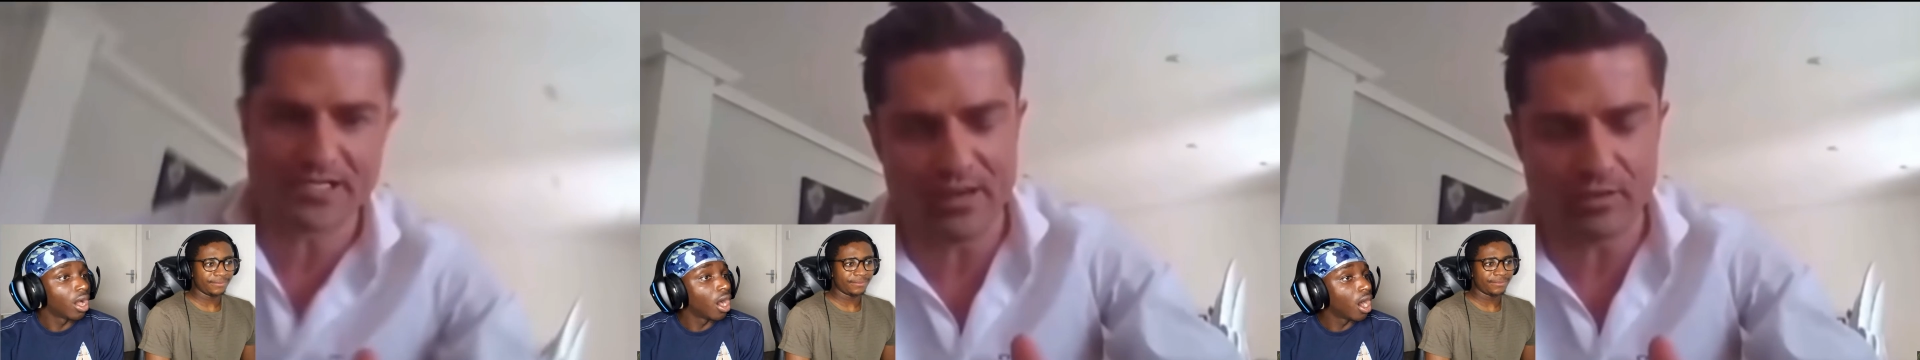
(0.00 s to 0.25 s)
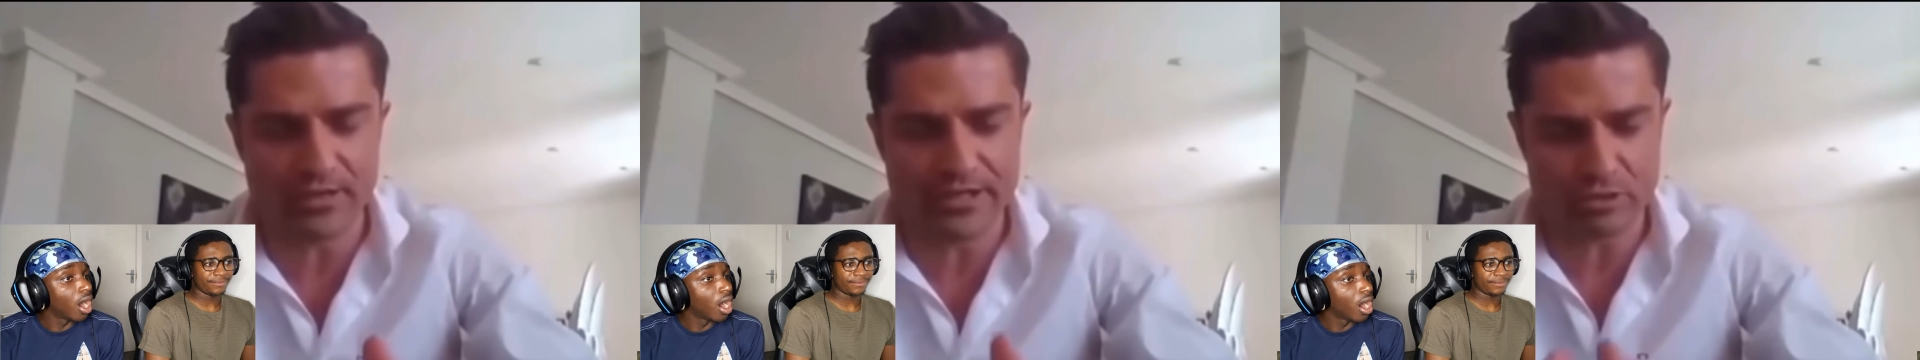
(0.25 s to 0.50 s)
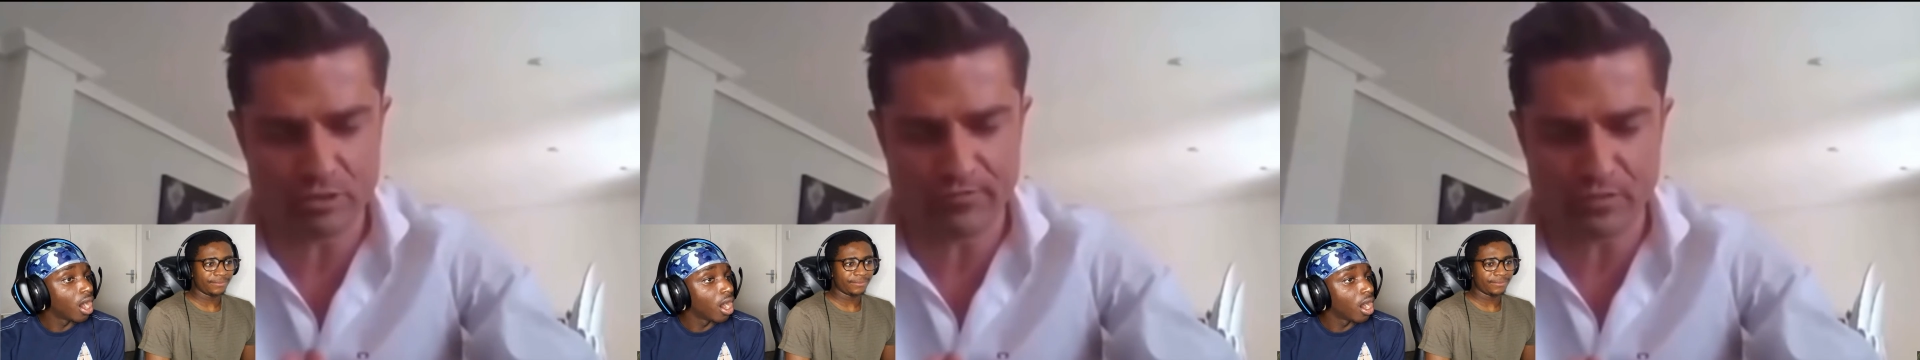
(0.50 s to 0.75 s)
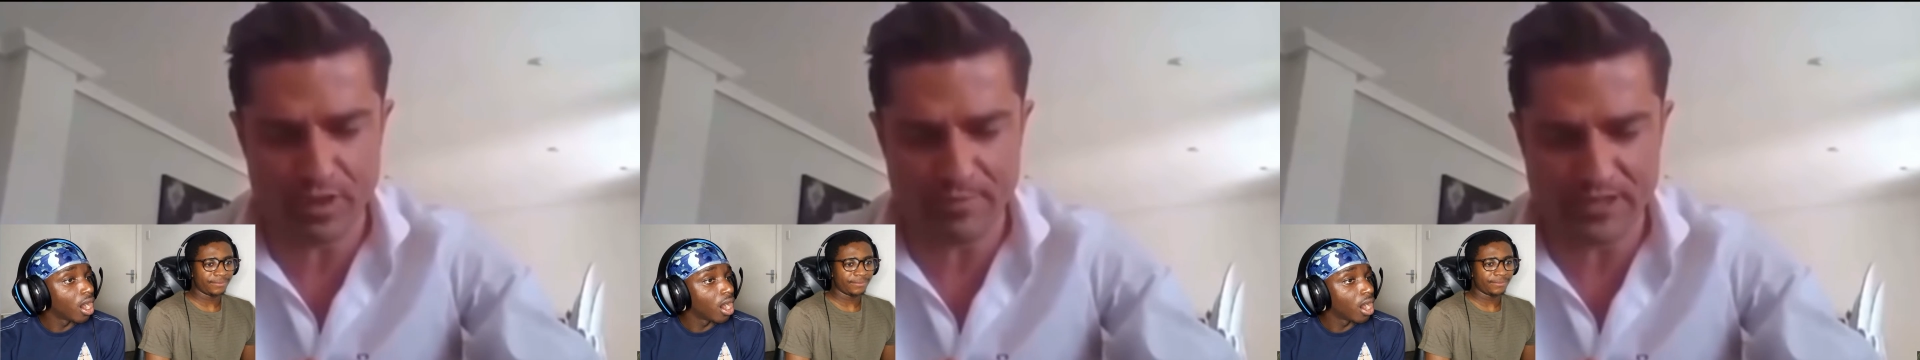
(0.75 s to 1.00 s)

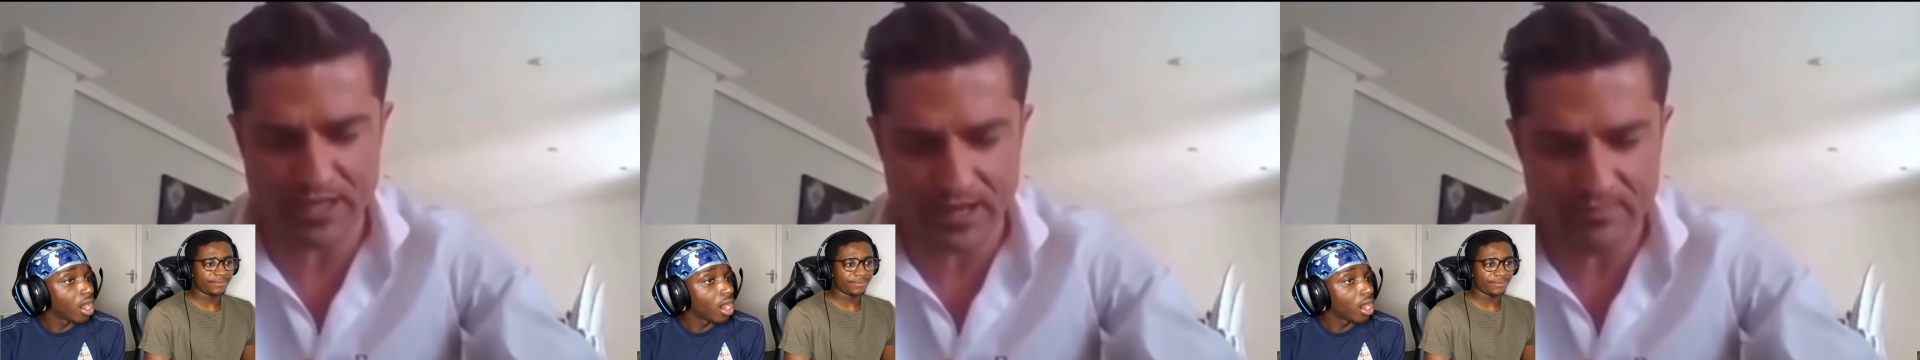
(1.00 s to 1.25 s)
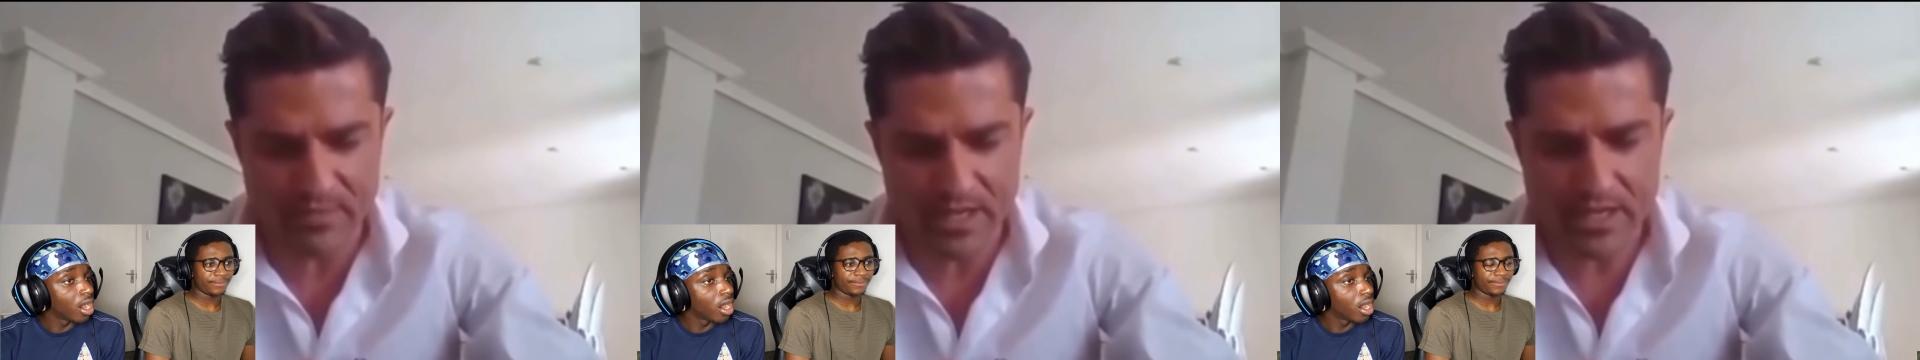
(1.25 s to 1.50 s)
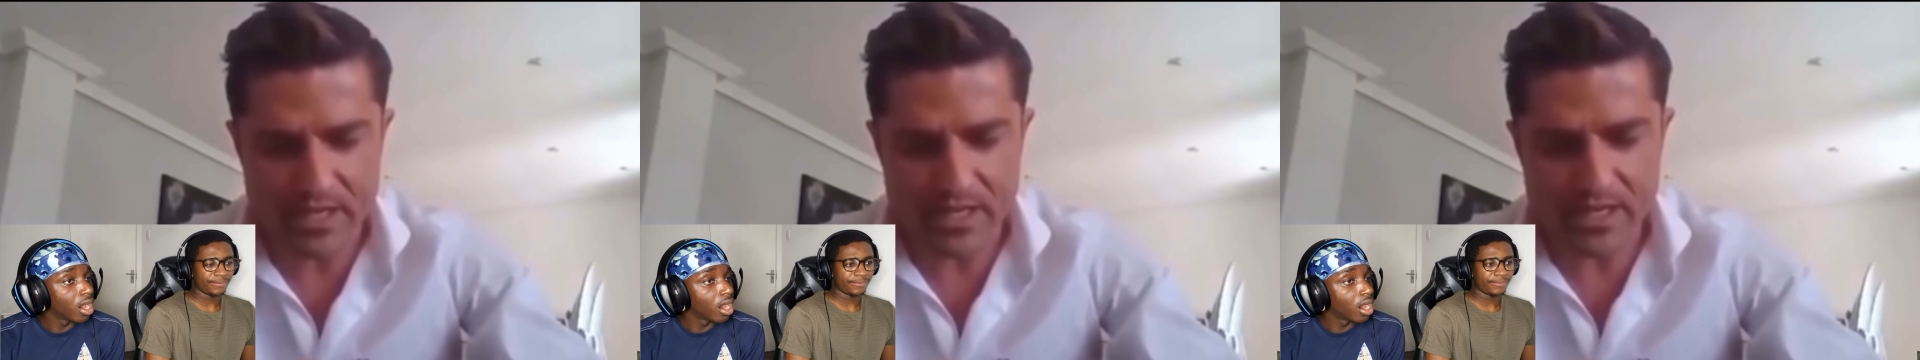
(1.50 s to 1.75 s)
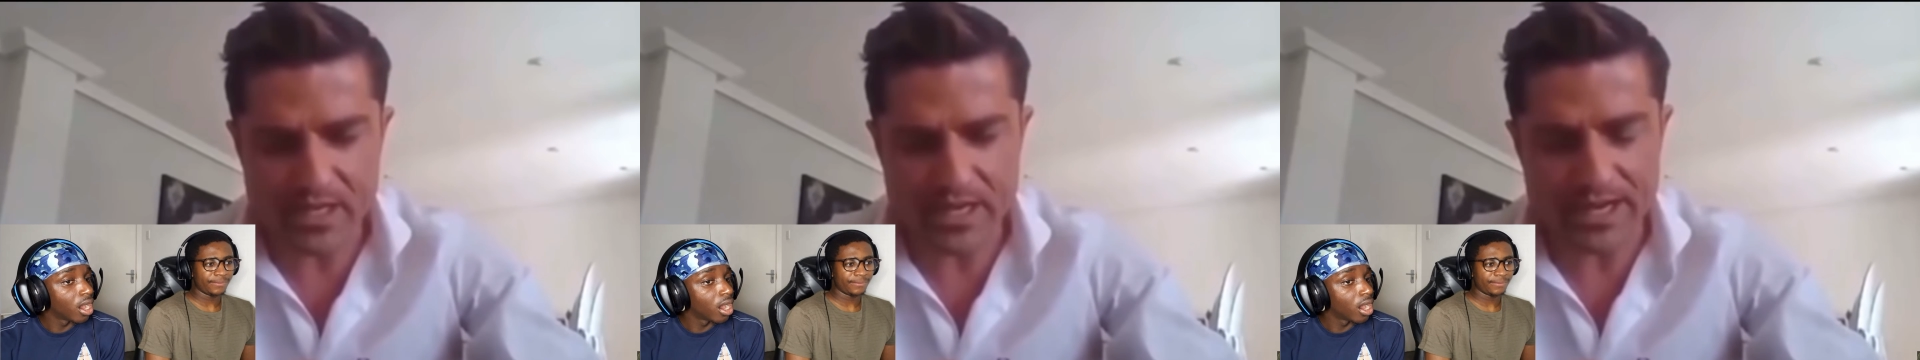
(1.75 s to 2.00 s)
Speaker 1: Alfonso immediately
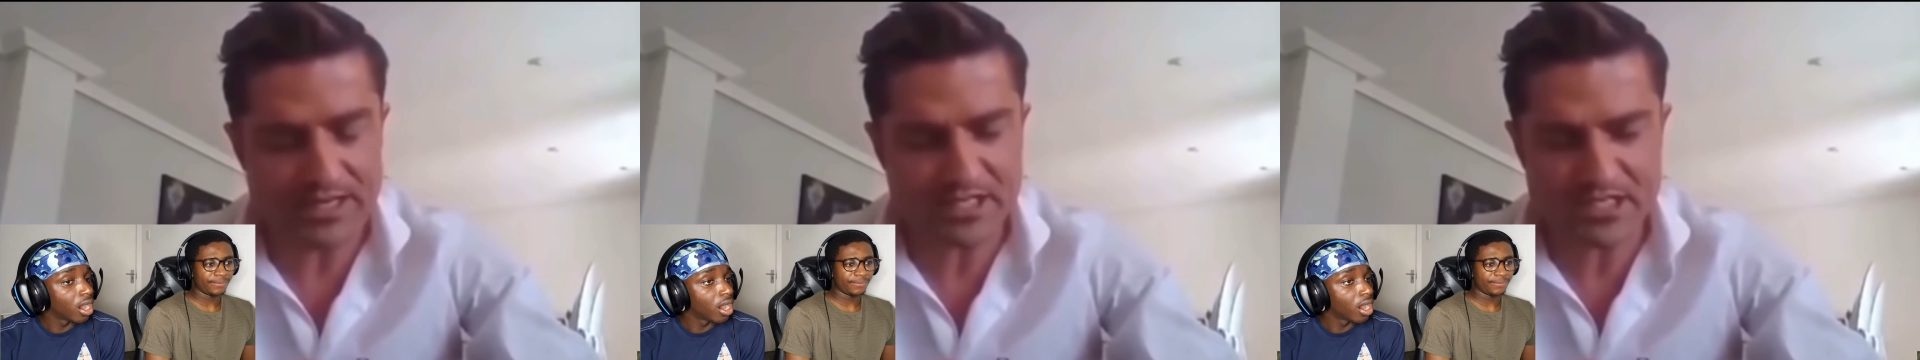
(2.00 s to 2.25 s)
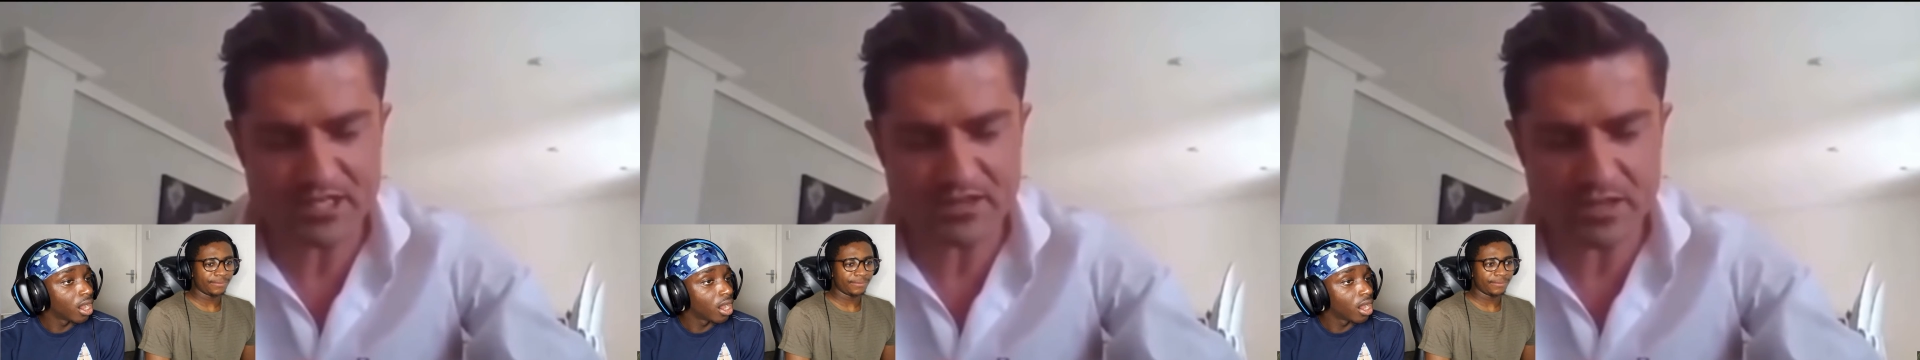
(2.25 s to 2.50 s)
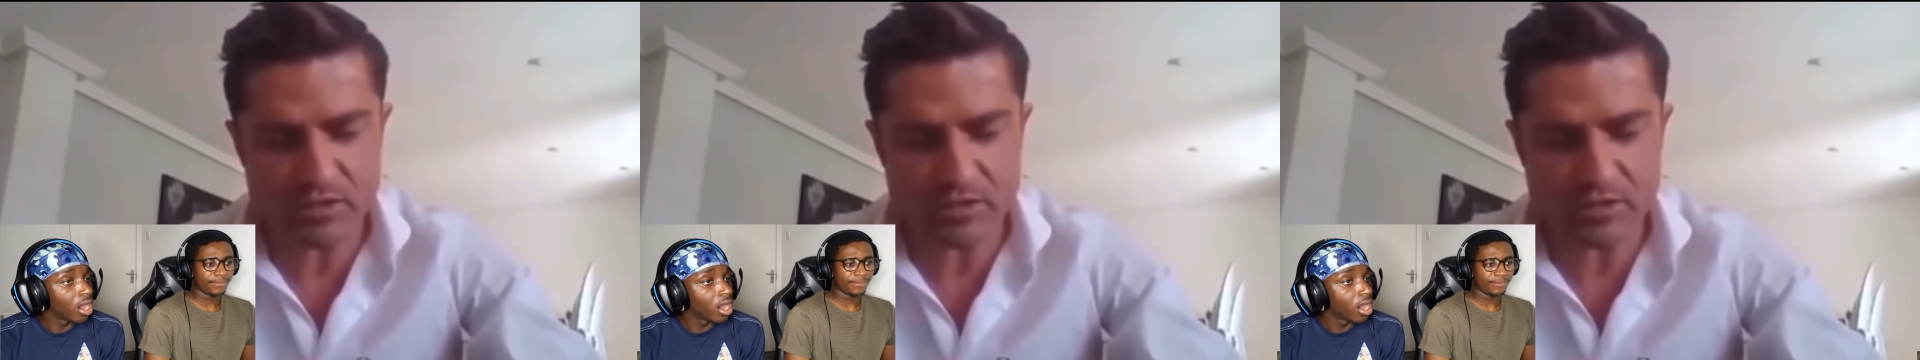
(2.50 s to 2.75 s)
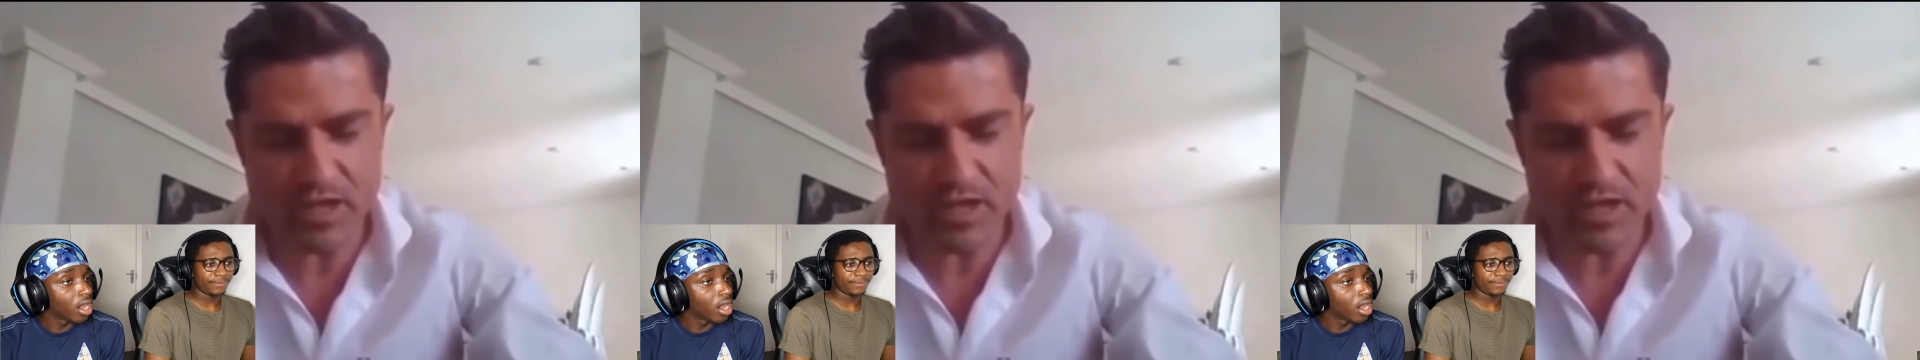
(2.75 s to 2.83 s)
laid the blame at social